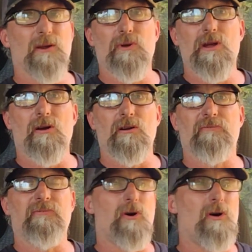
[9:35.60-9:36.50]
here we are in the
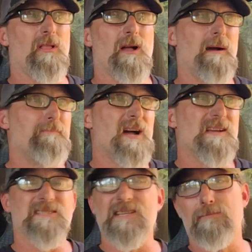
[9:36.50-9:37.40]
fall. I'm
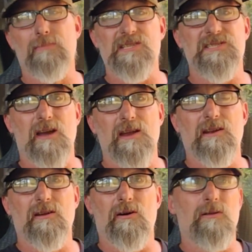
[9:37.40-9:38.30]
not seeing much sign
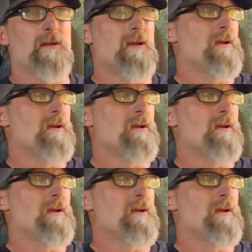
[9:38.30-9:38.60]
at all,